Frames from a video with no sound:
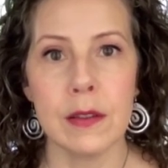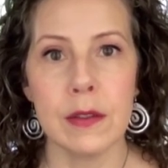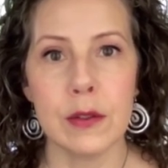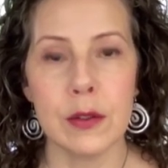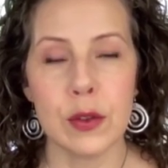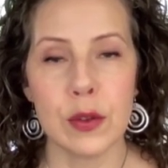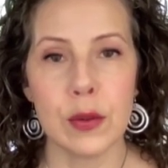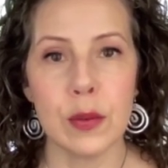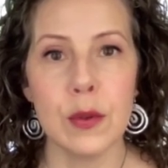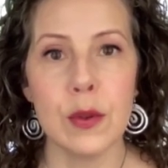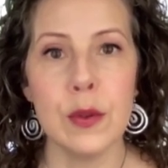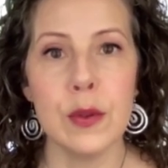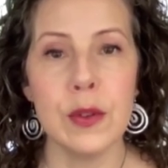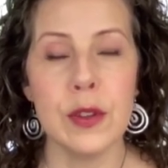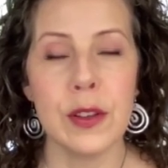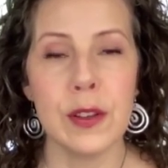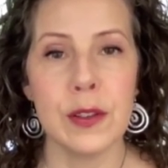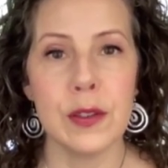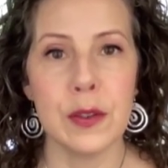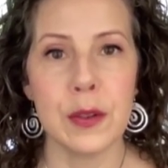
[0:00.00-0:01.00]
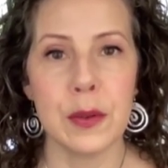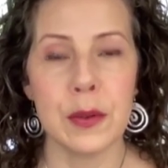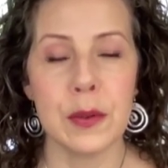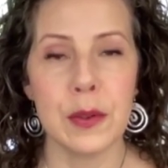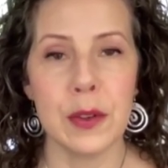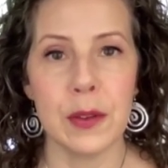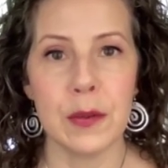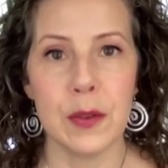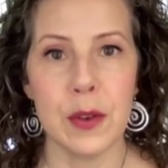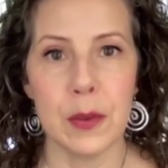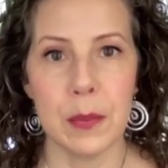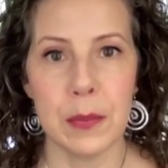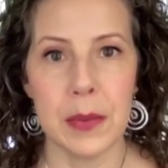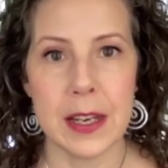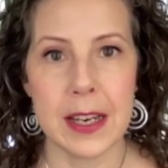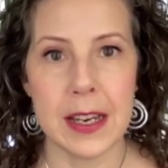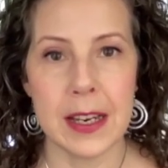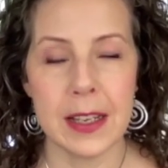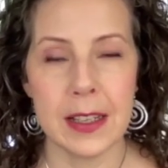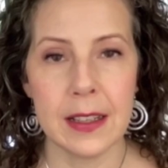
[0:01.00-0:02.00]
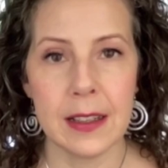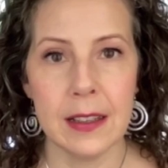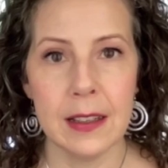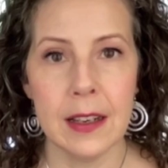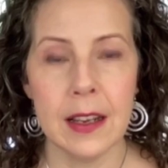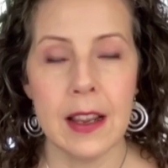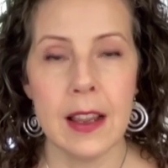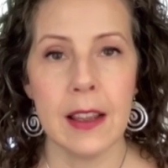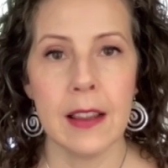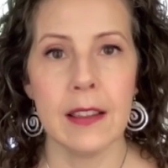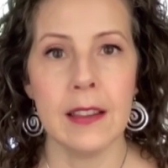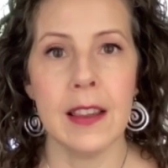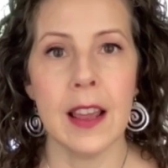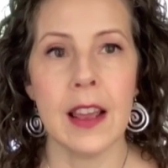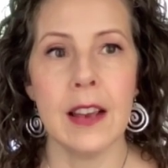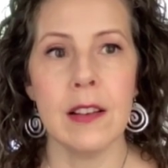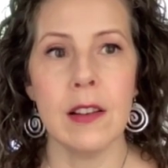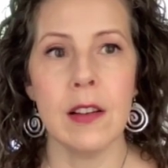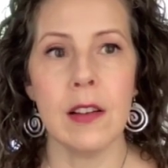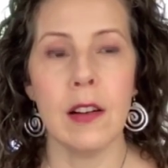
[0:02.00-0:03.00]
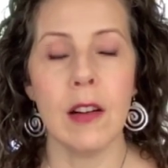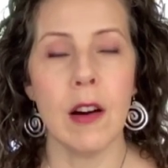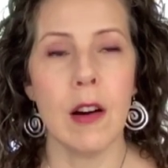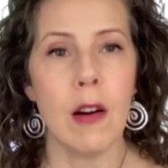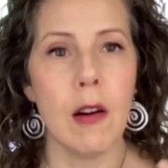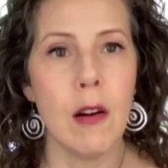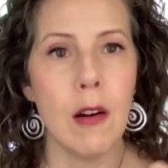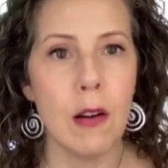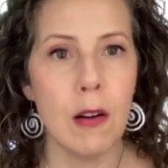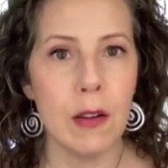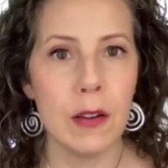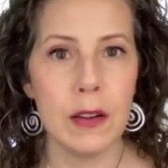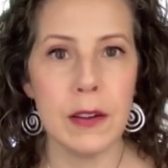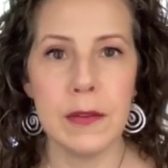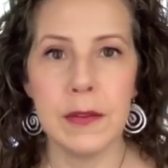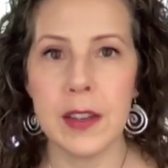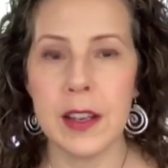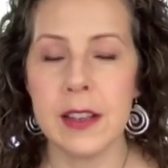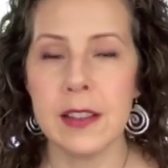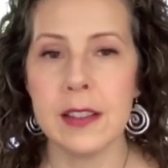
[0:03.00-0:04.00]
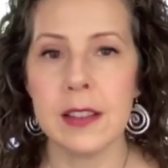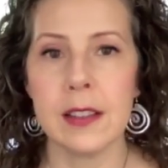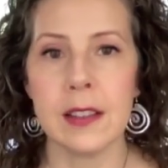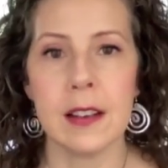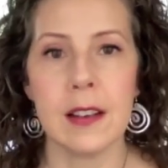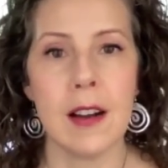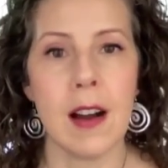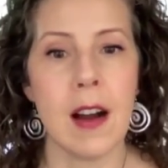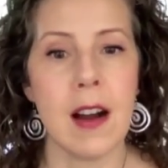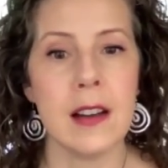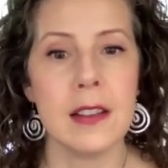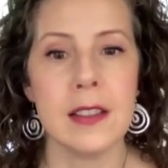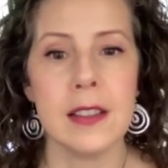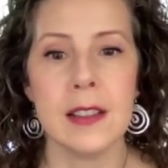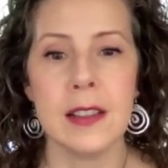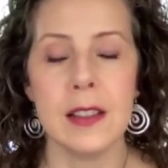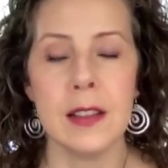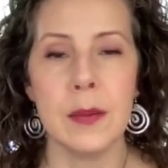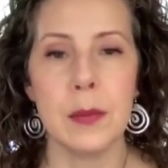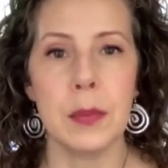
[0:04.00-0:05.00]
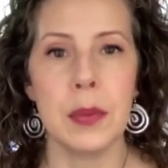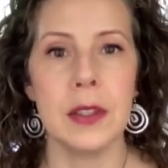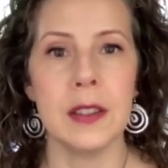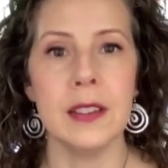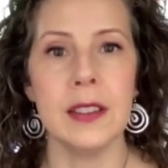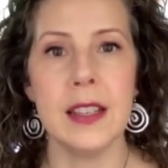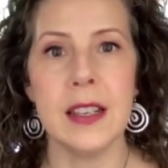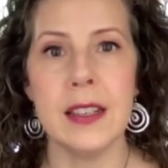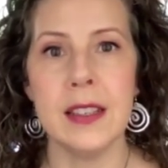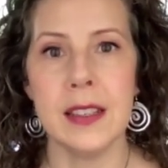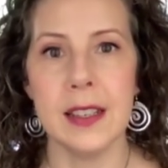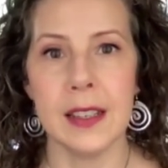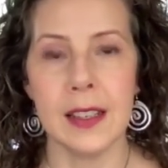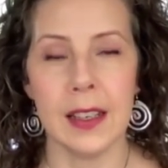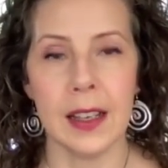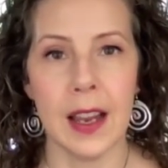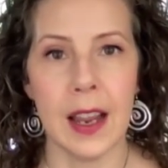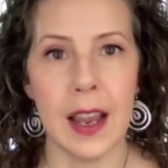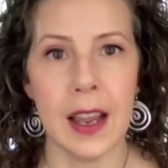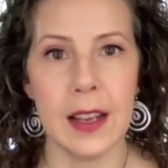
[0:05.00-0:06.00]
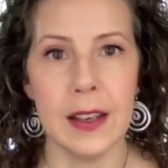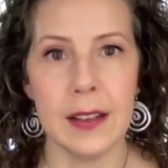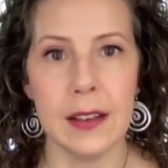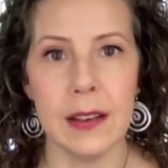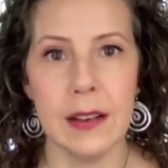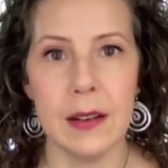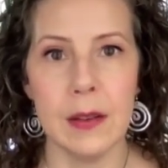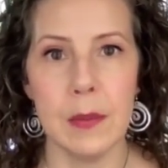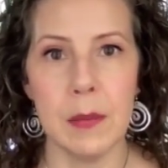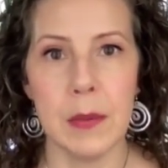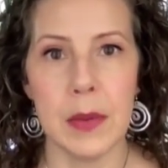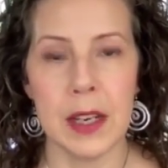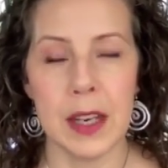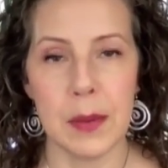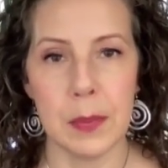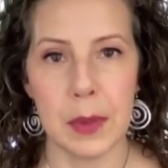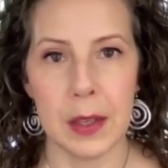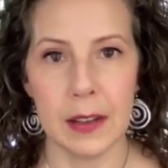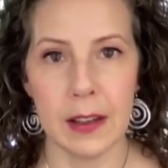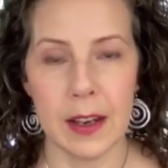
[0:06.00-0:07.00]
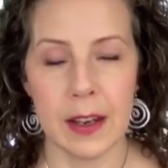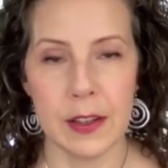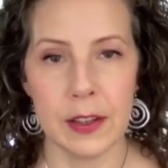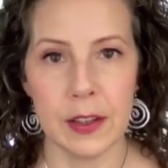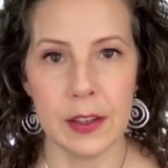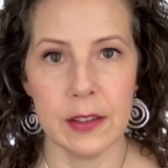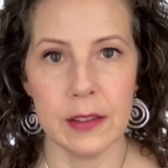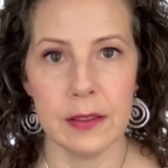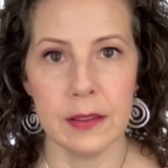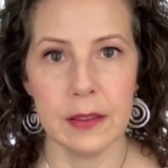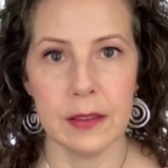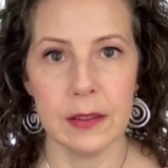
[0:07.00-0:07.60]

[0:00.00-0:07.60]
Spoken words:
true to the truth of your being than all of this constant policing and manipulation.